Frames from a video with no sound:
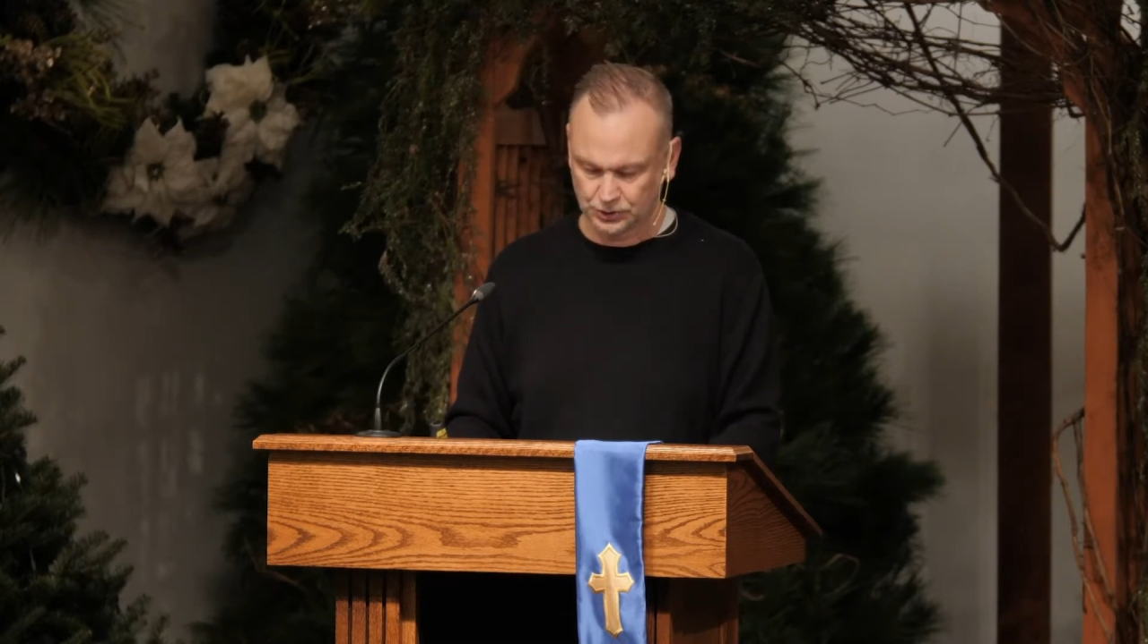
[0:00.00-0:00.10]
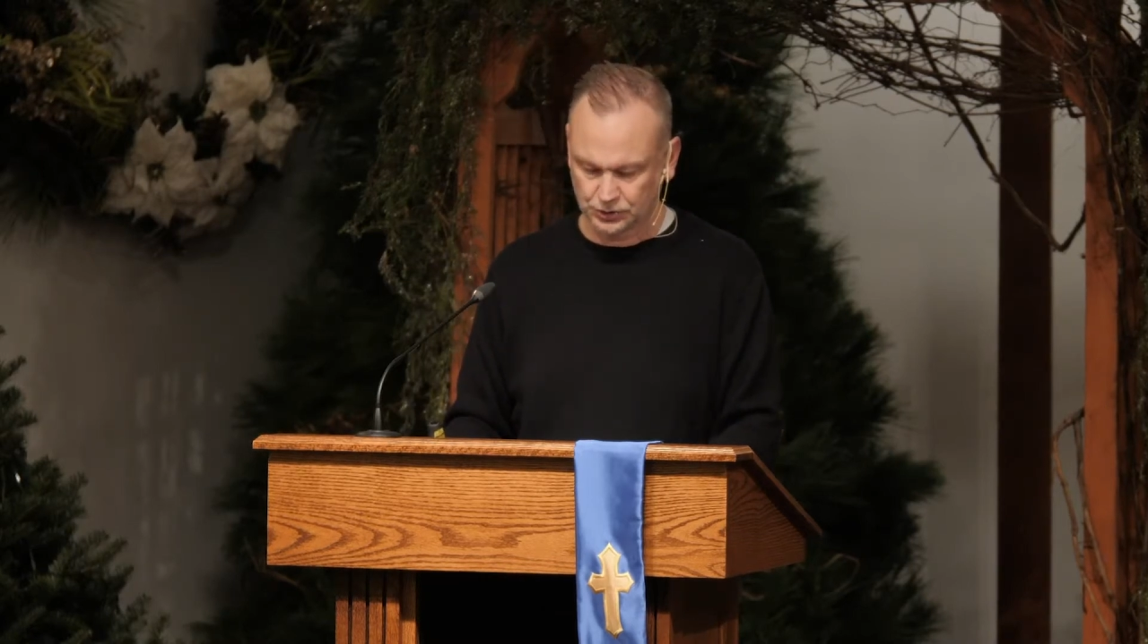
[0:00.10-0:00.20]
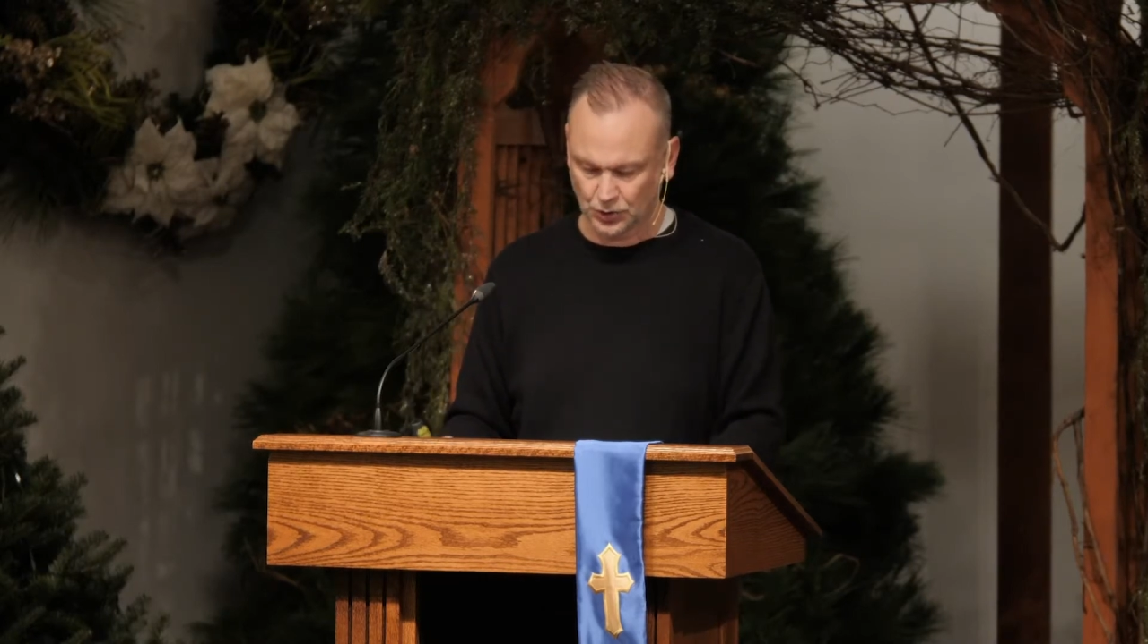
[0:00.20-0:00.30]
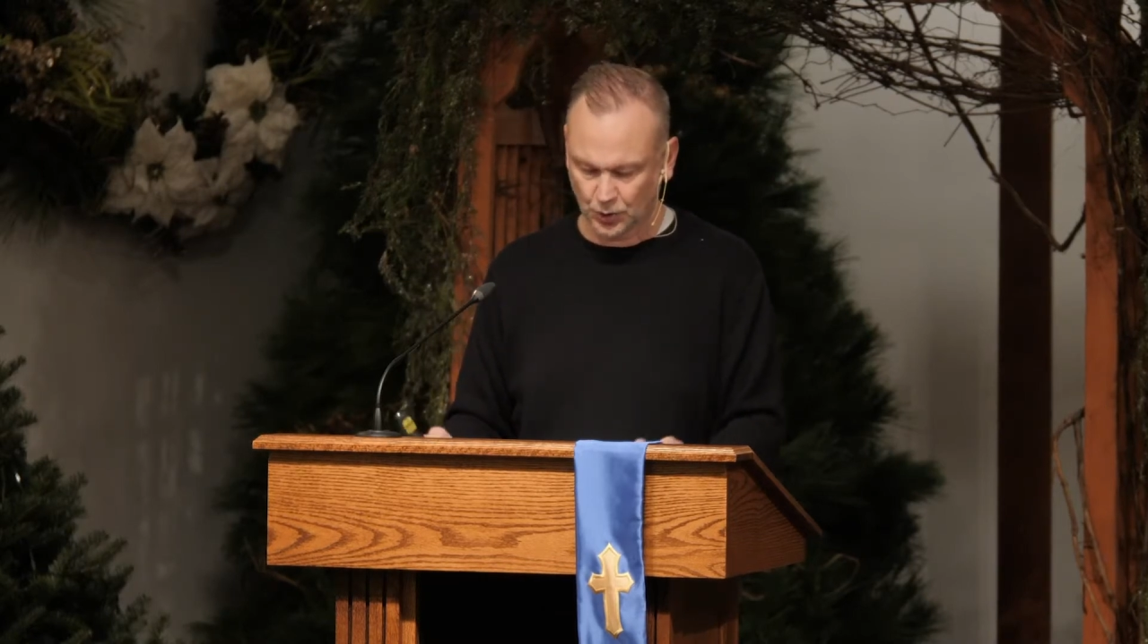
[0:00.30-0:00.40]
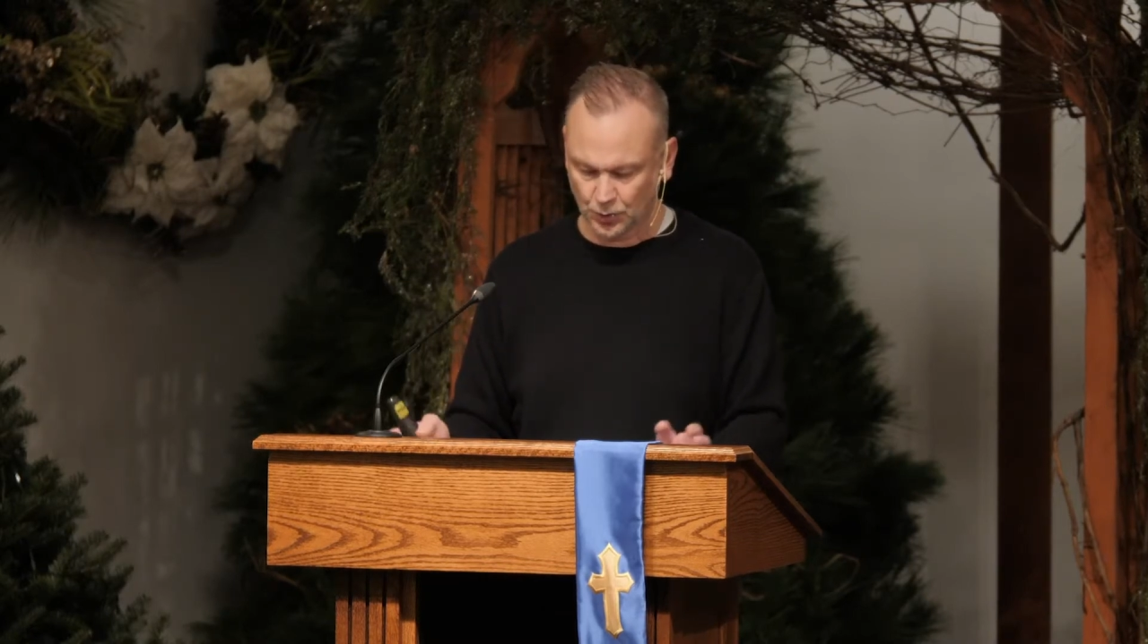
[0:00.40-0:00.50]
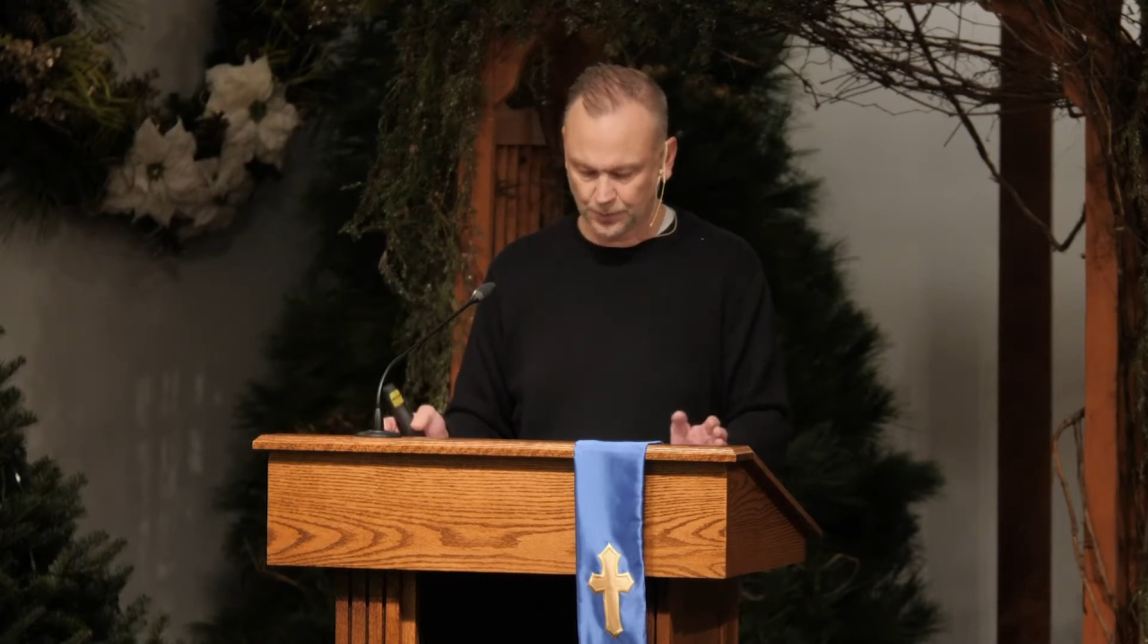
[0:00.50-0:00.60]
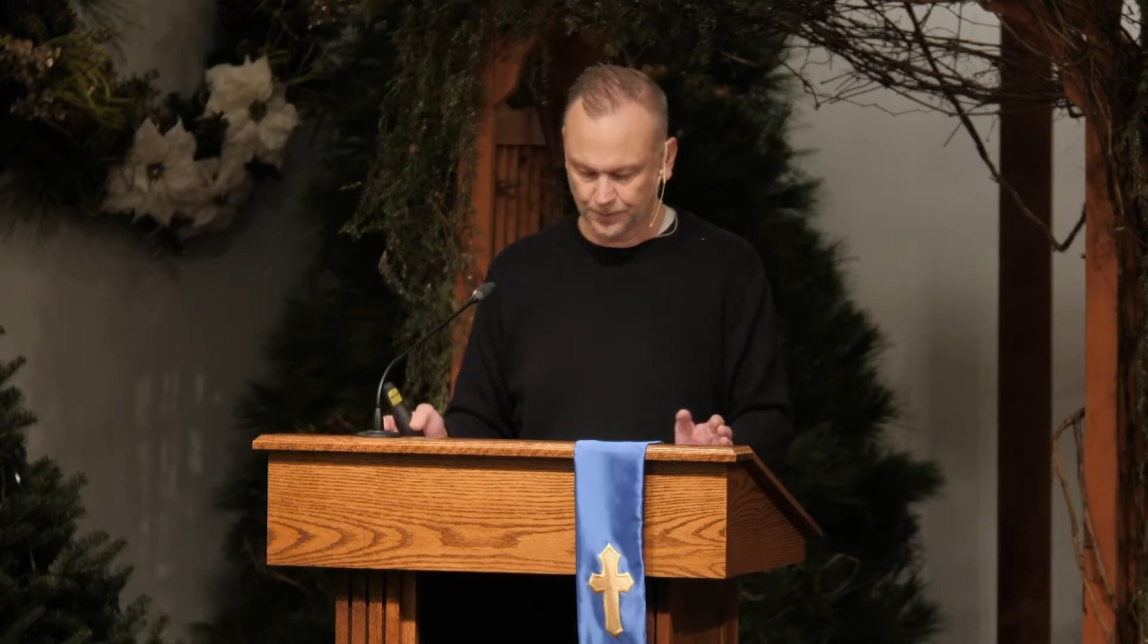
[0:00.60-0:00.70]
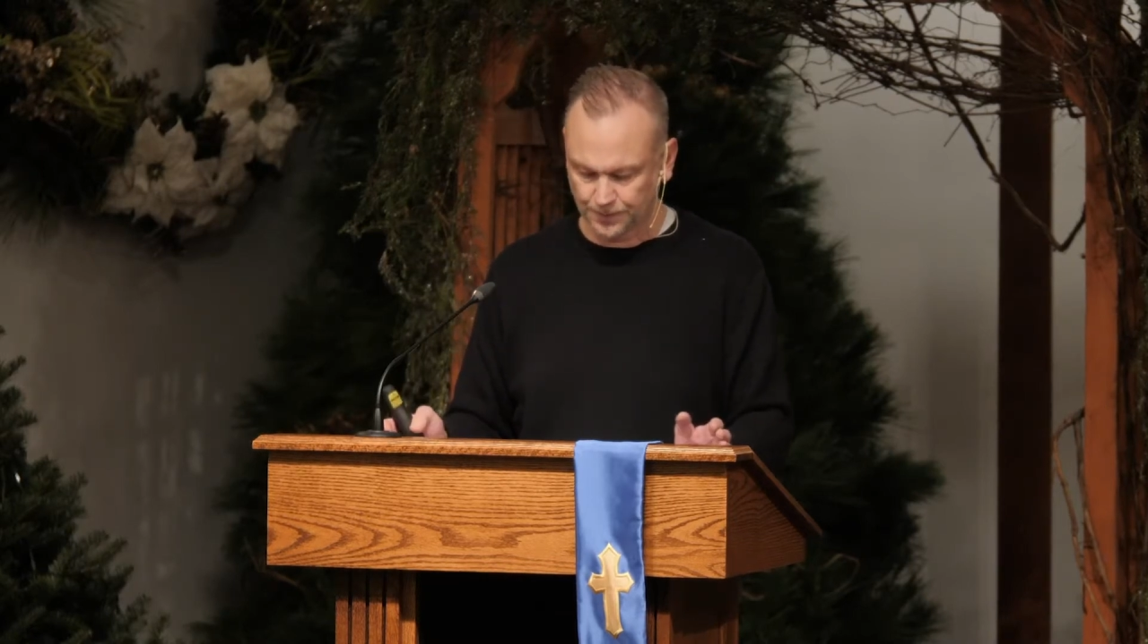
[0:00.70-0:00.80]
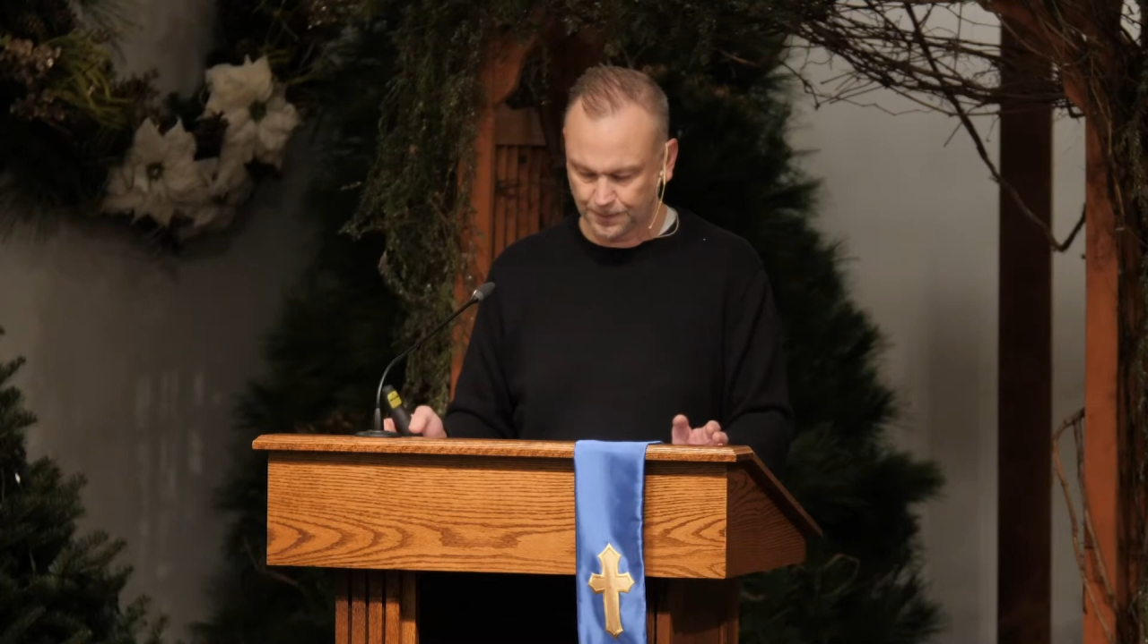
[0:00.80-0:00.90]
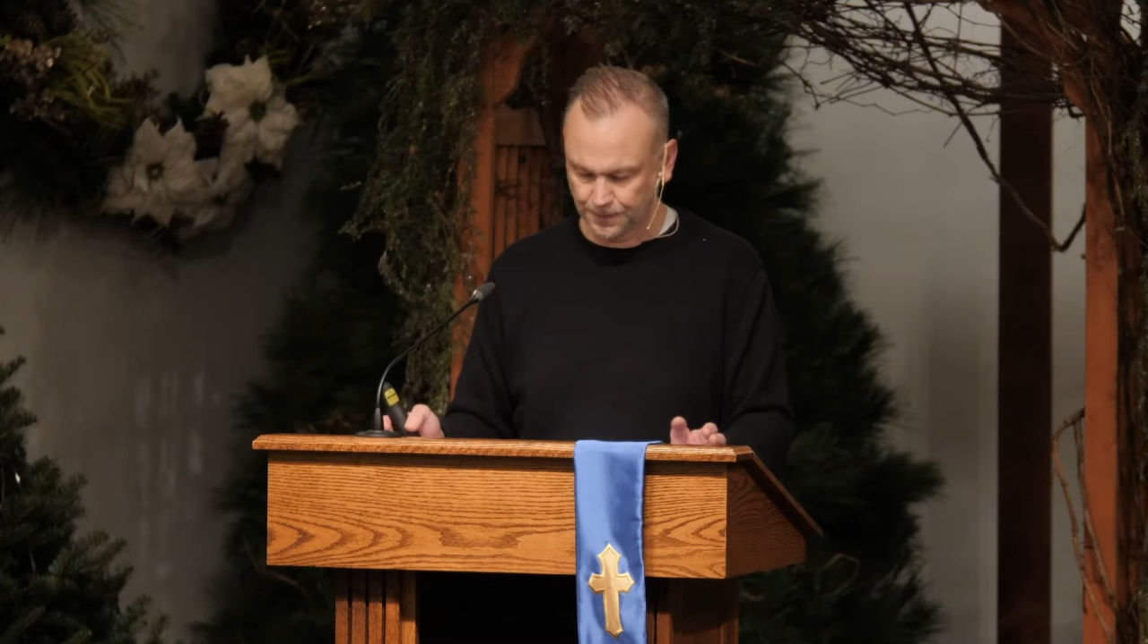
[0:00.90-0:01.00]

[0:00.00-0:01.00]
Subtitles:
So